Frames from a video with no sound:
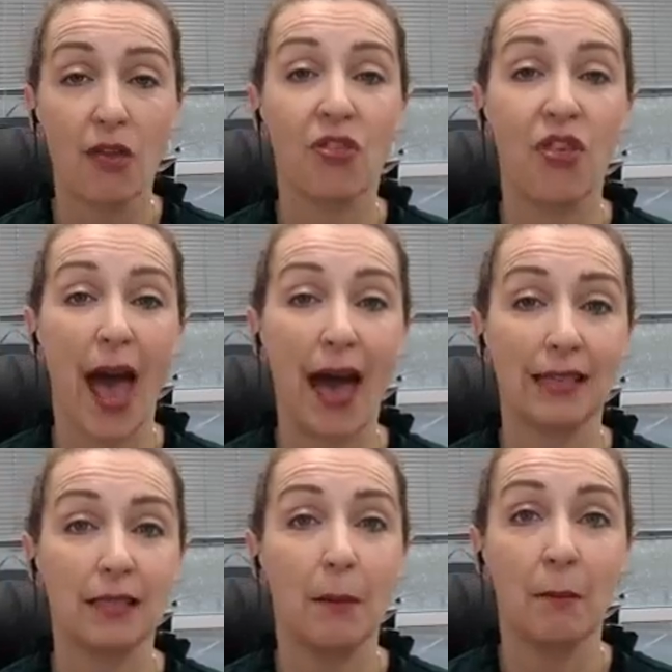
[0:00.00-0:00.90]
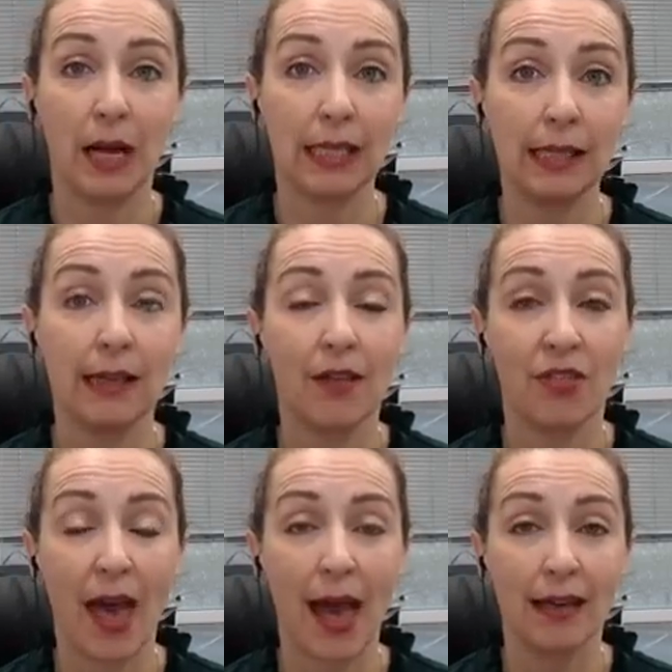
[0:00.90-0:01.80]
that money,
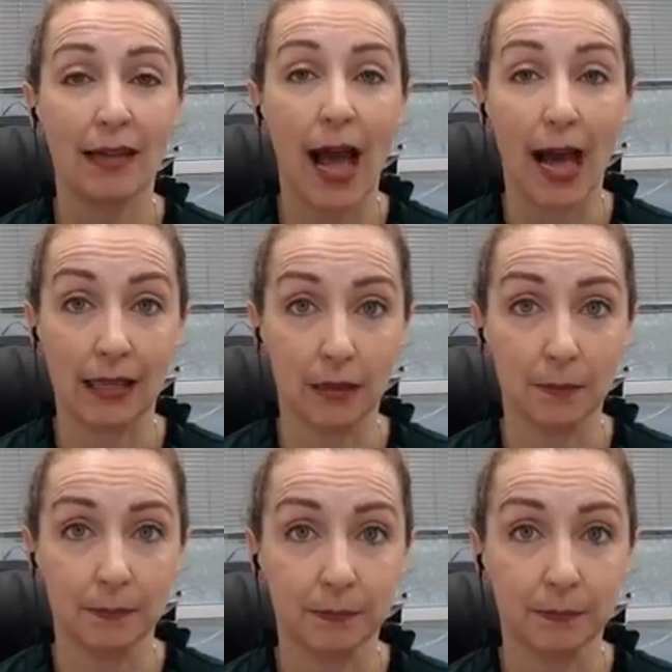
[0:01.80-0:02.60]
that item.